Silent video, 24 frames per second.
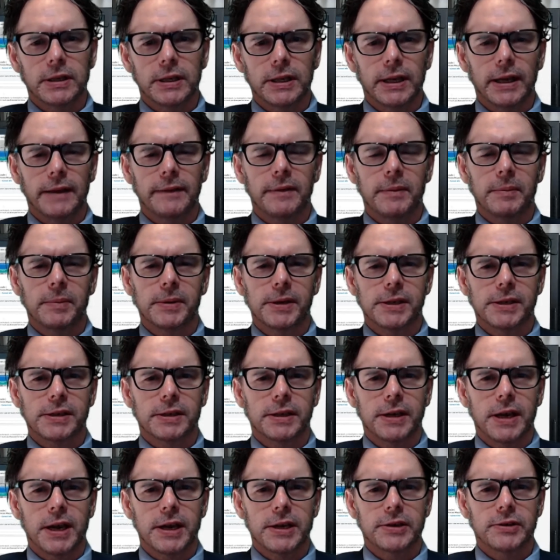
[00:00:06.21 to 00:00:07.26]
deliver
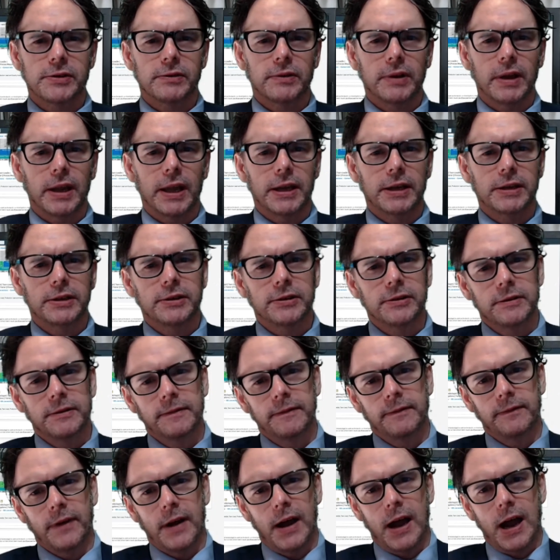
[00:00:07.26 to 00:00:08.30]
presentations related to
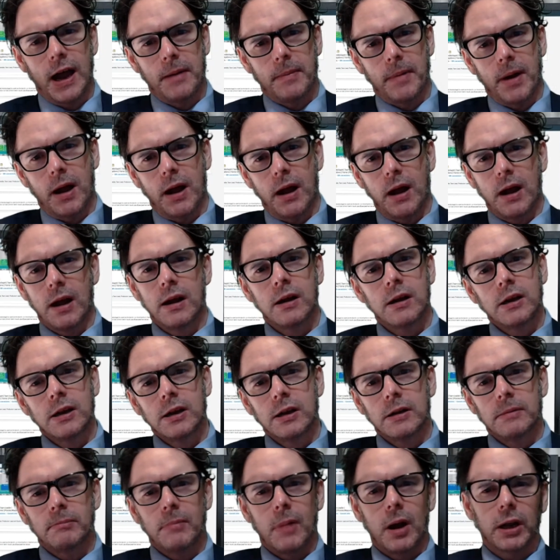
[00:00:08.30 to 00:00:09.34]
pharma,
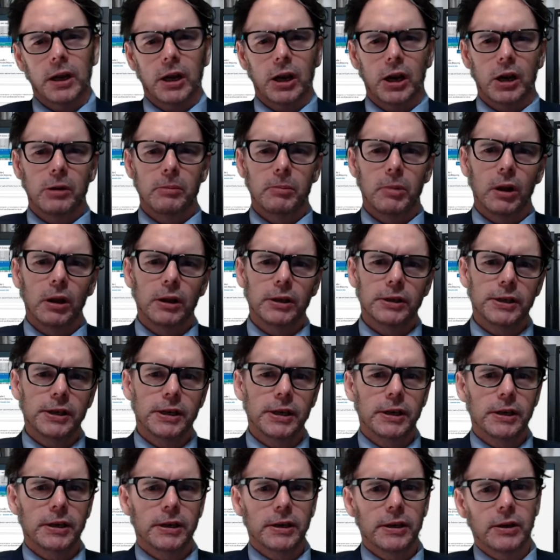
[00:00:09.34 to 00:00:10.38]

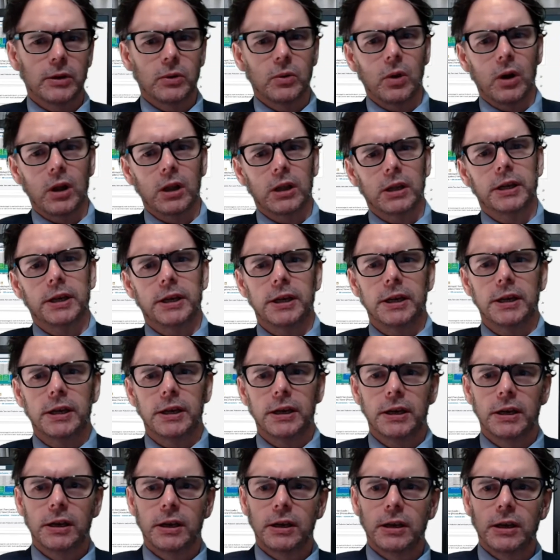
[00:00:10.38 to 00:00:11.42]
microbiology,
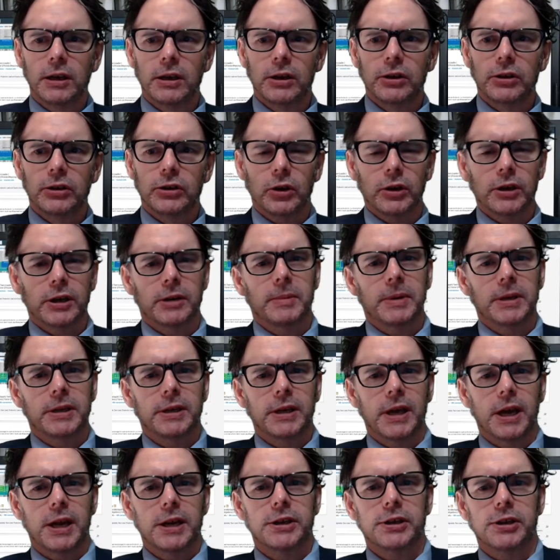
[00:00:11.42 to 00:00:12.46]
quality,
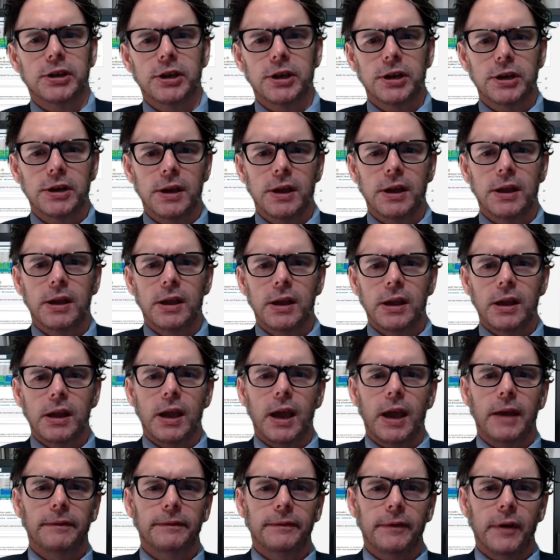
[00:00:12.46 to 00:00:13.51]
documentation,
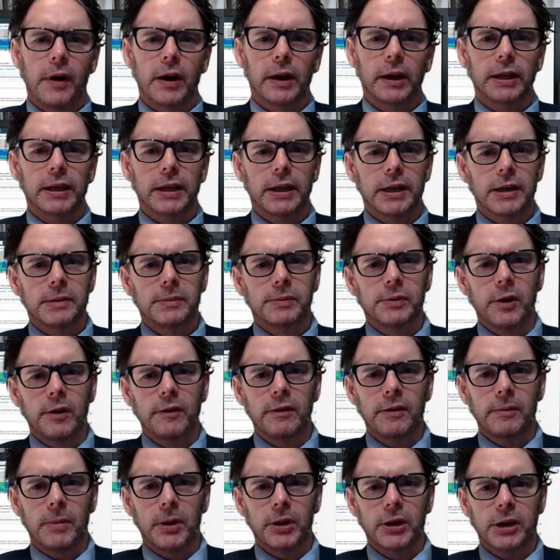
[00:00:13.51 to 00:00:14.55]
and finally improve
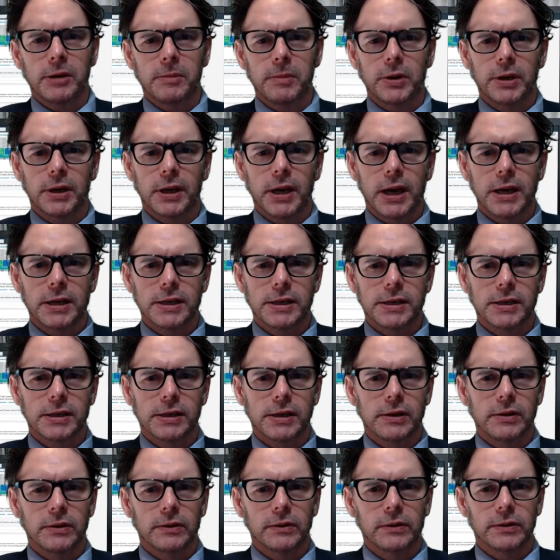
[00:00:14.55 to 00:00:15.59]
on my communication
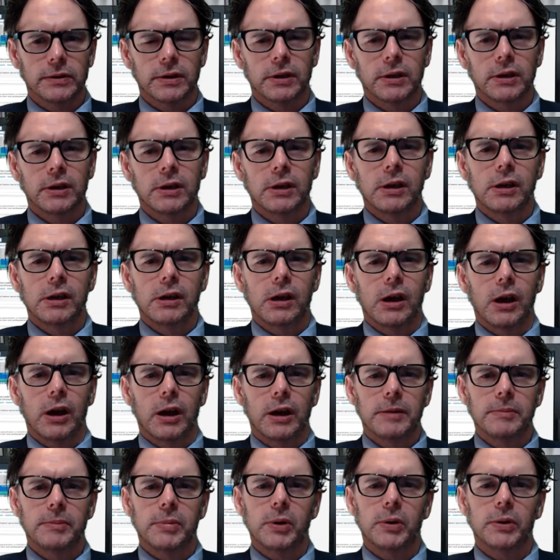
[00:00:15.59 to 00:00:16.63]
skills.
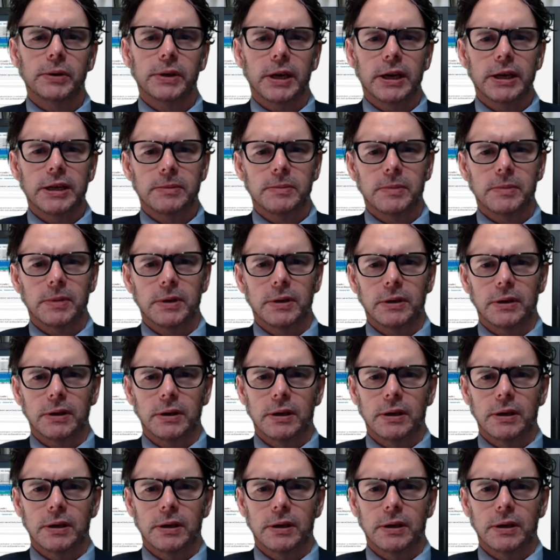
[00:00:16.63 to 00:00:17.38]
I'm Paul Yeatman,